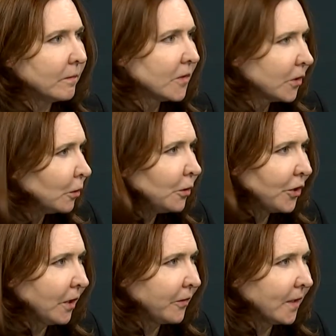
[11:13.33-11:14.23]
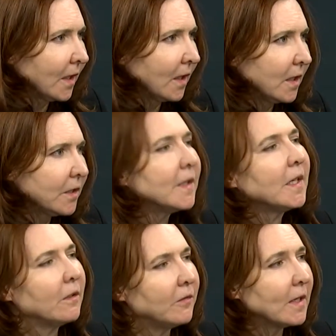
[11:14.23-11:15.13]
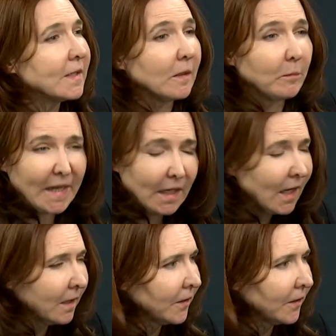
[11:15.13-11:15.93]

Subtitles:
school children to think of nursing, mental health